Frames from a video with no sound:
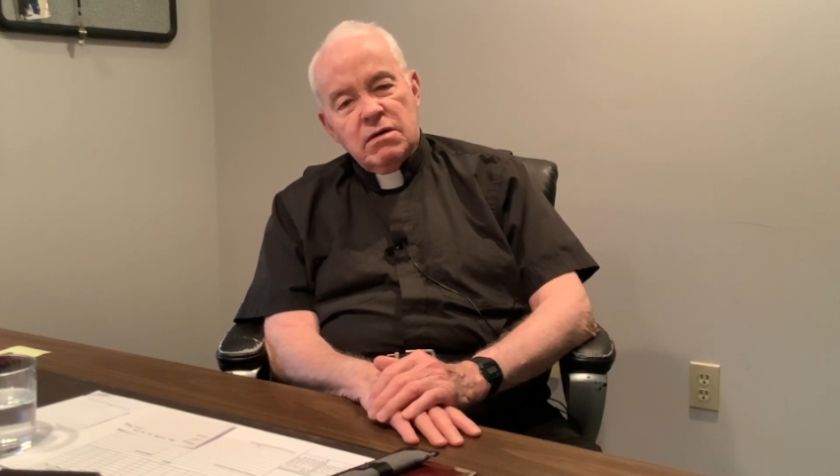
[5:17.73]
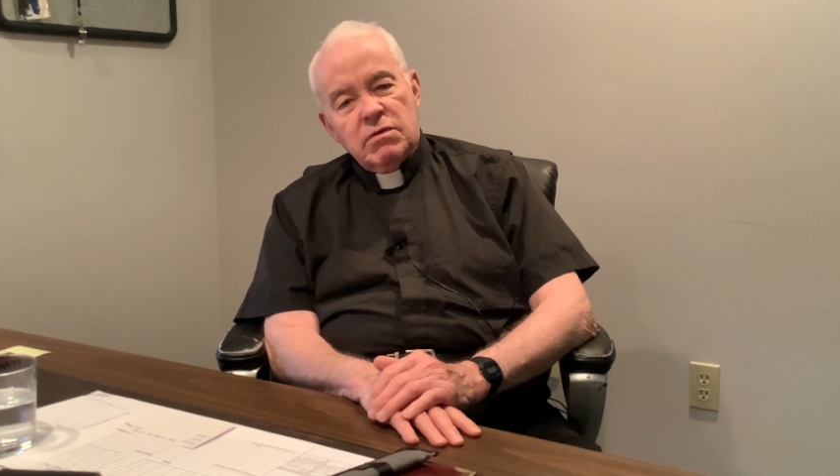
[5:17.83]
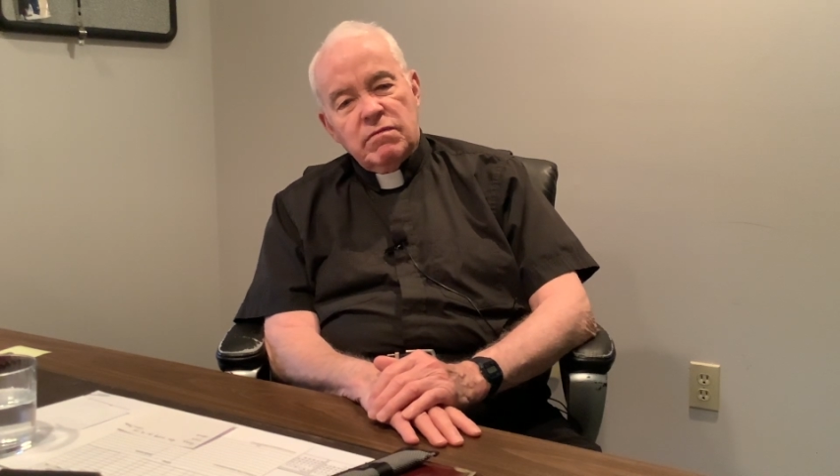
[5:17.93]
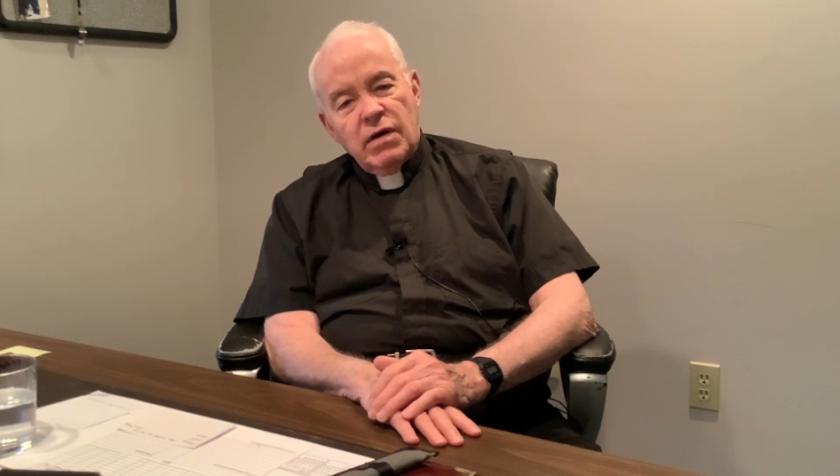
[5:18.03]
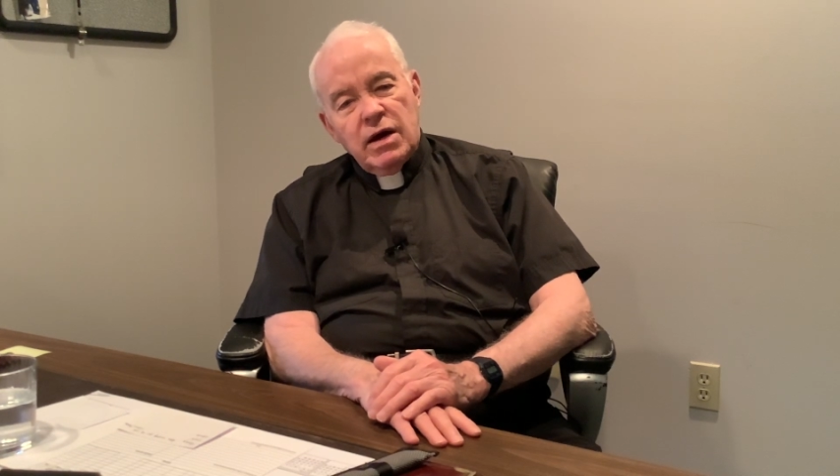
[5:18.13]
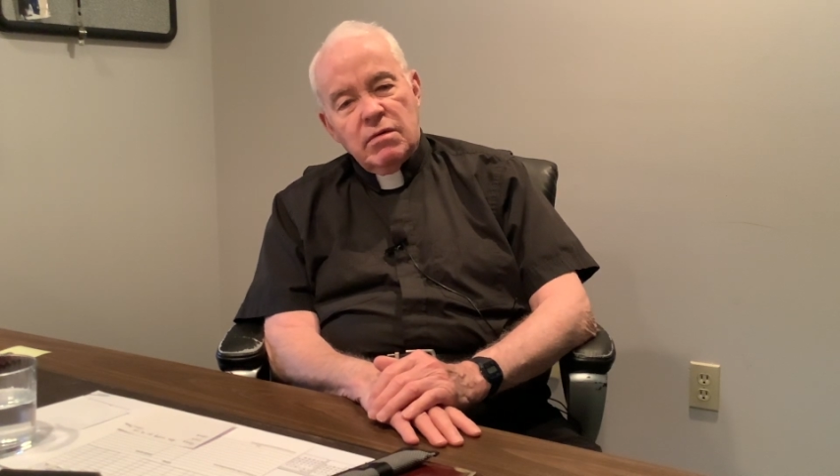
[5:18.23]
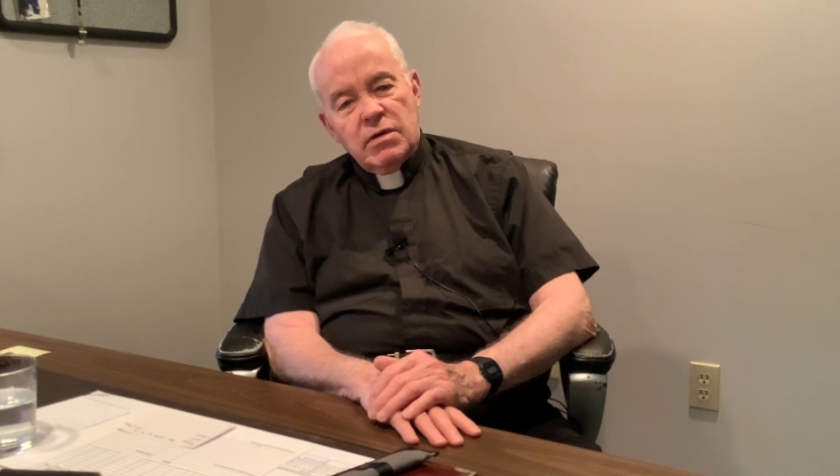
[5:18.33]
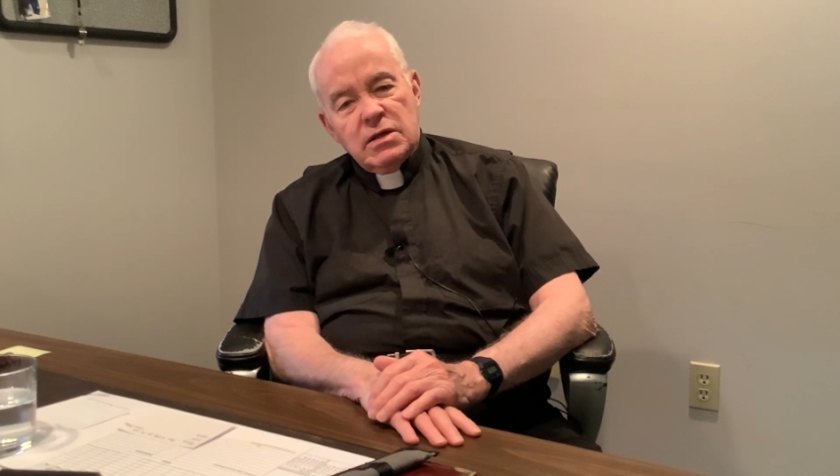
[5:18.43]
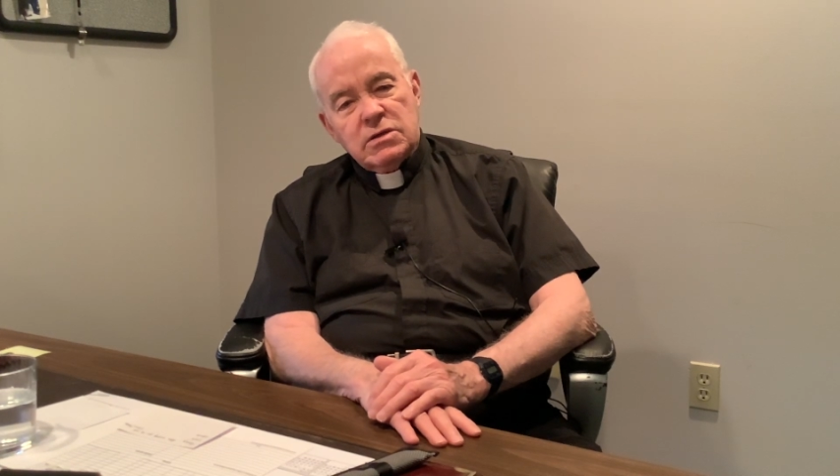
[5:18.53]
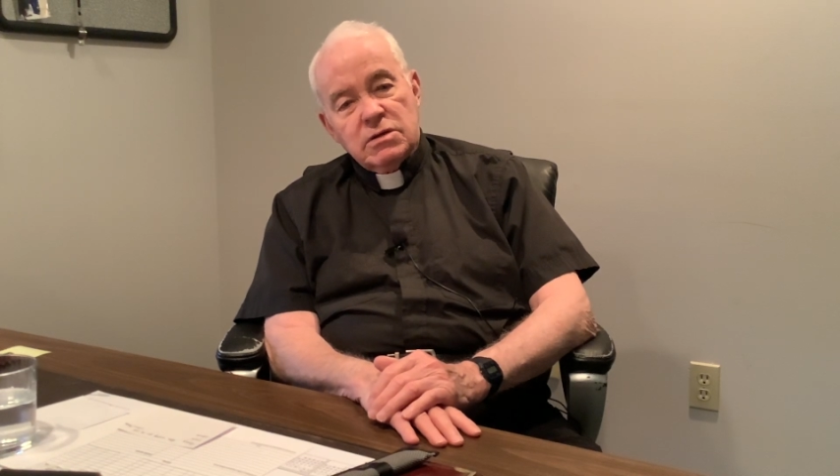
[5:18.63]
what
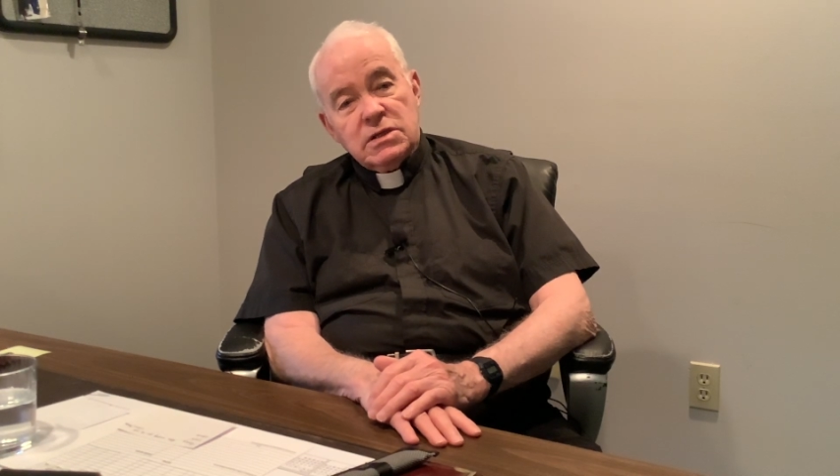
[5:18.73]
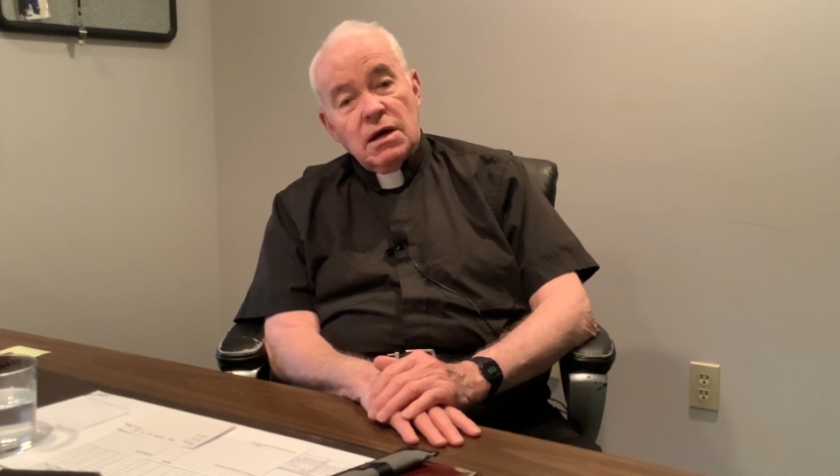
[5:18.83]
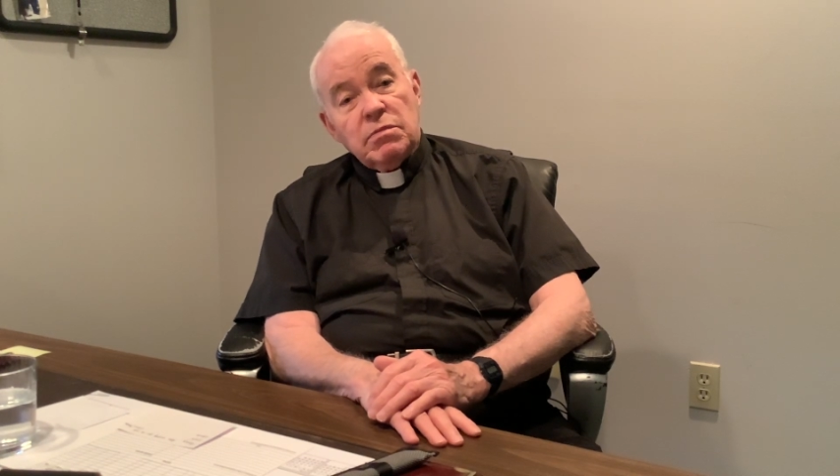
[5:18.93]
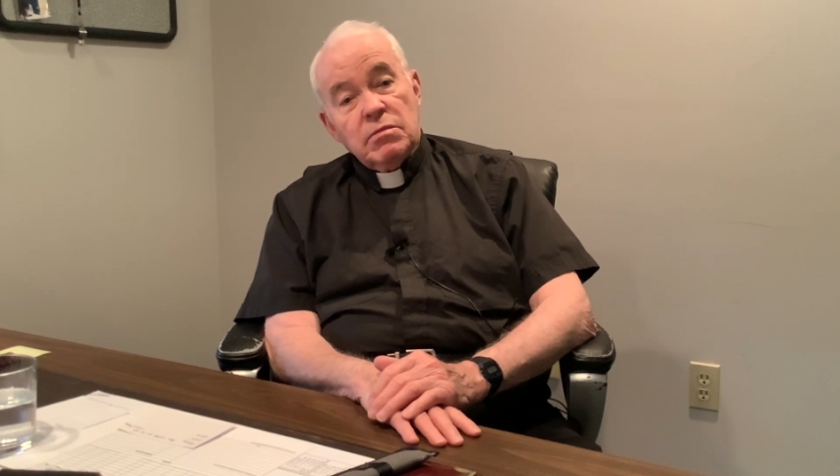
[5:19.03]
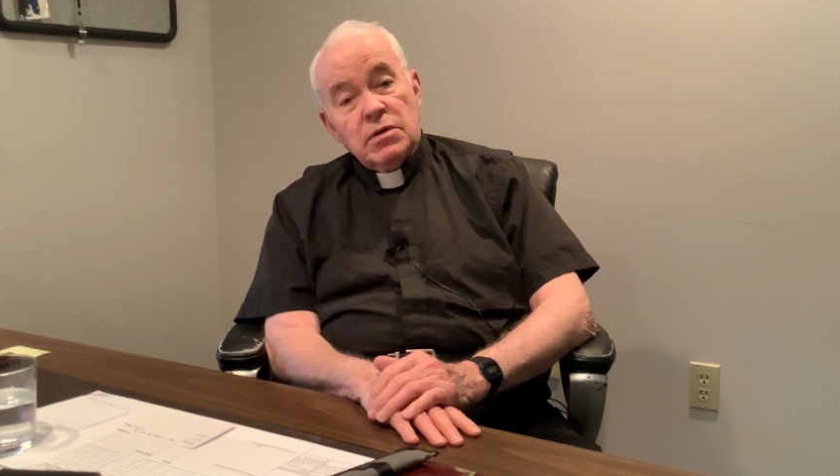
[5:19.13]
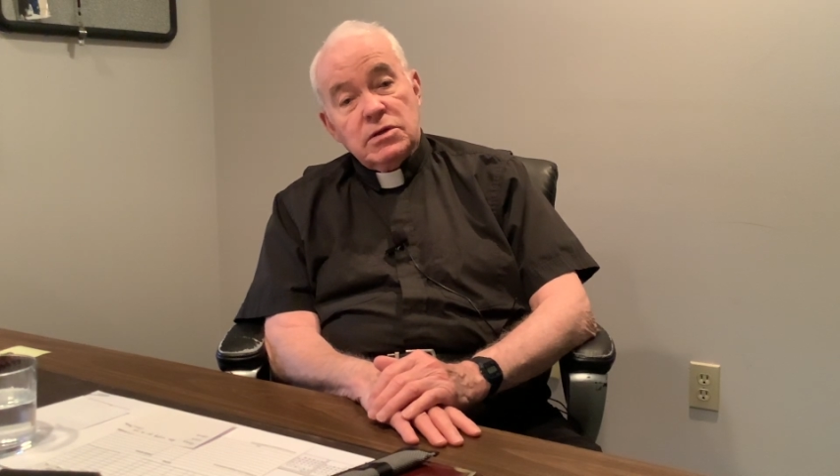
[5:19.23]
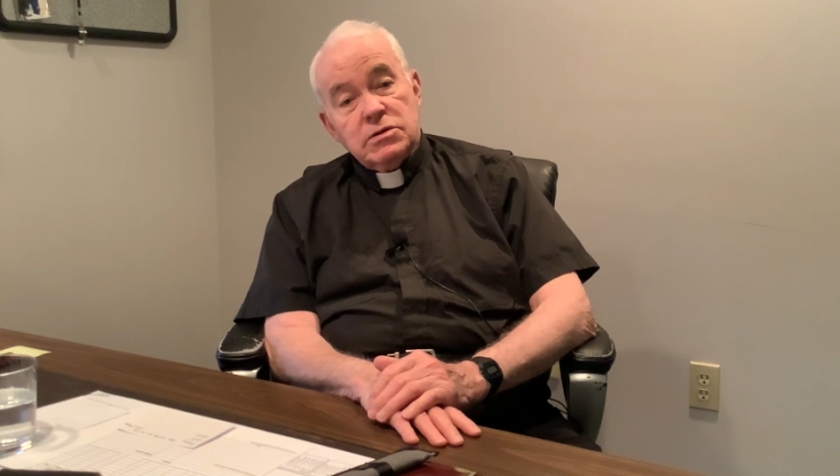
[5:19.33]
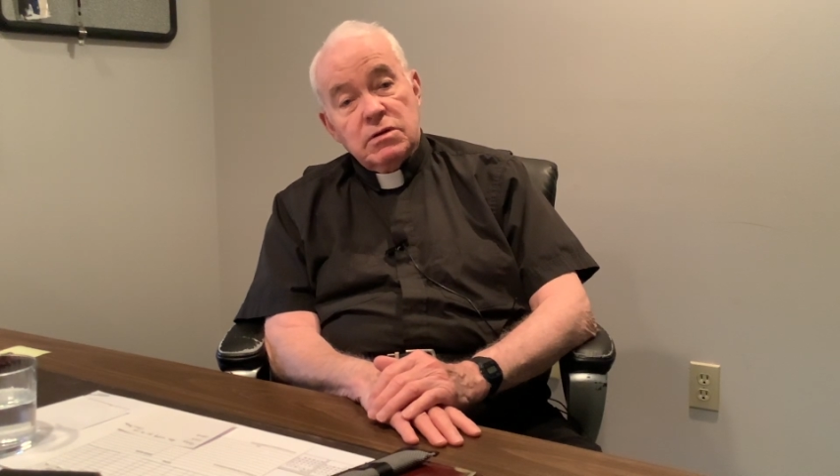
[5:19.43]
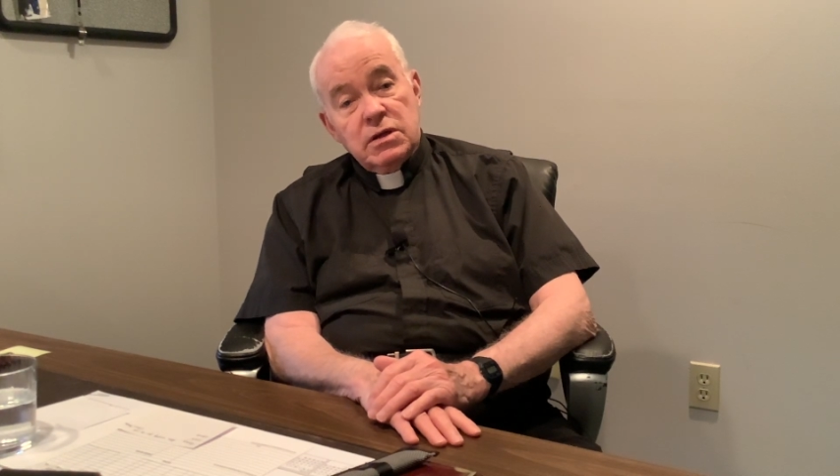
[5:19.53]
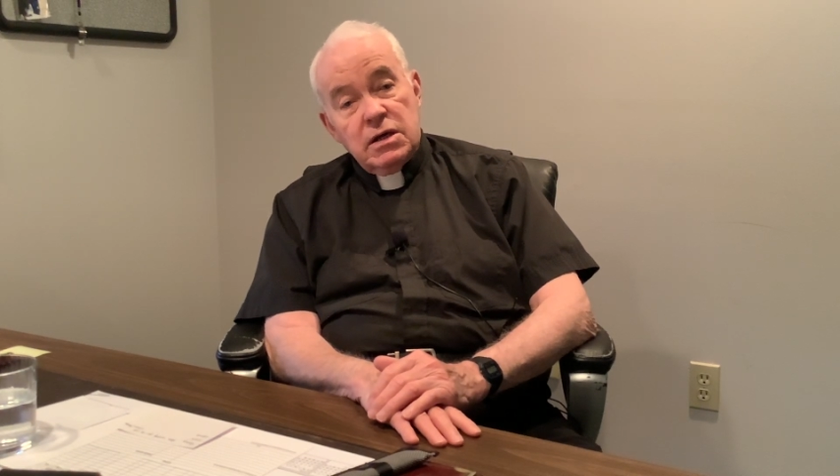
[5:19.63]
vitamins or
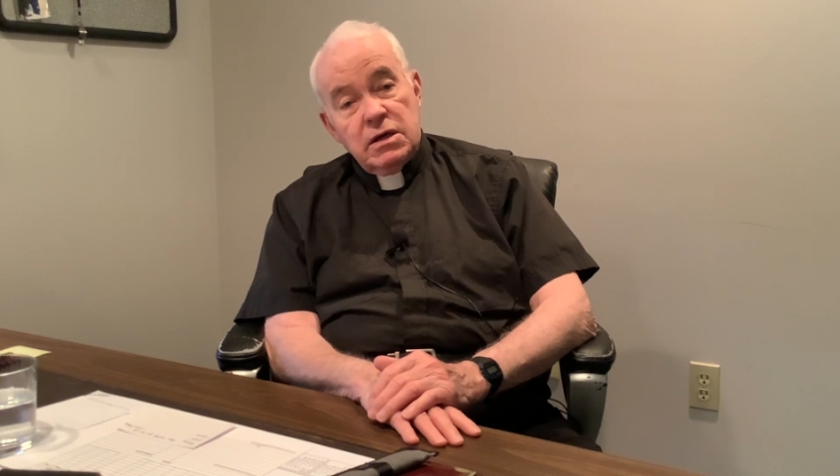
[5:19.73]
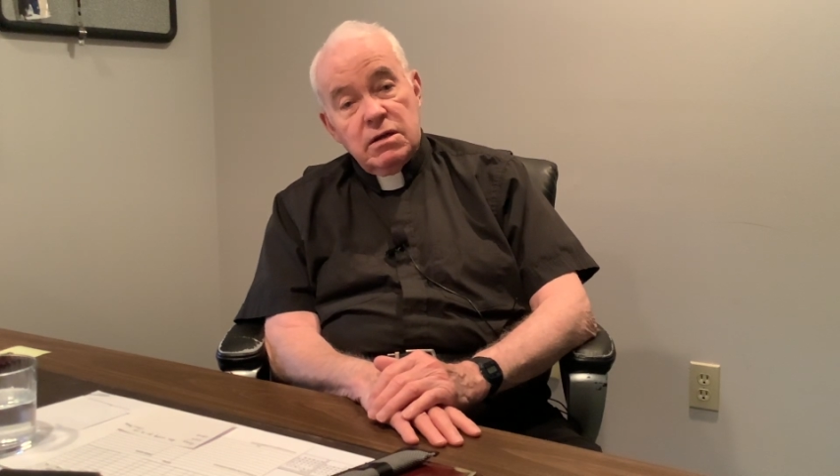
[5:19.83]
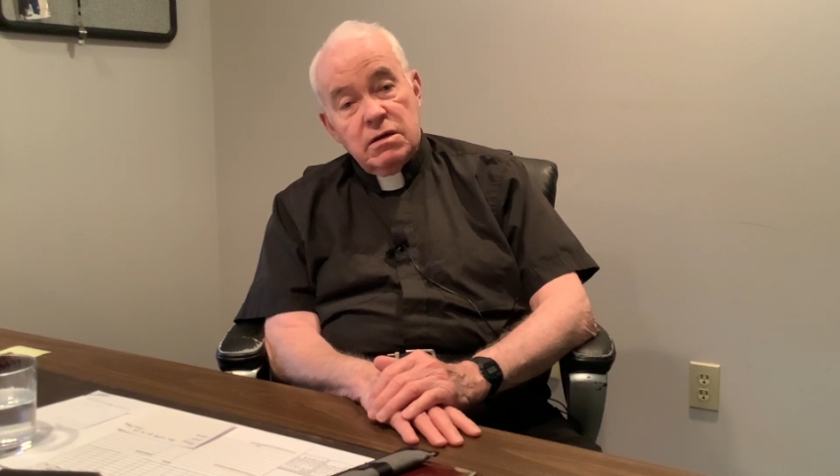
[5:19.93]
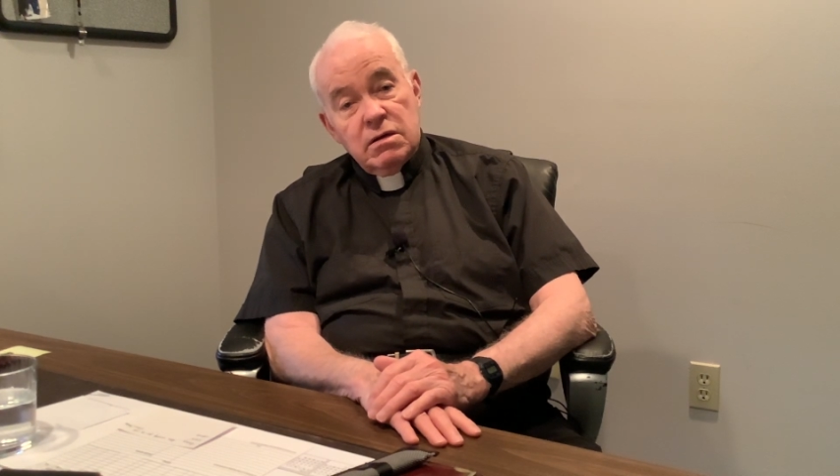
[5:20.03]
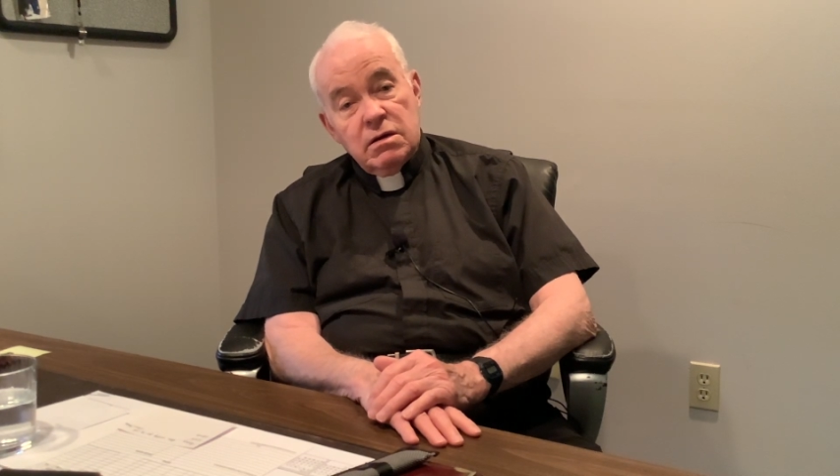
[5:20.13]
supplements you need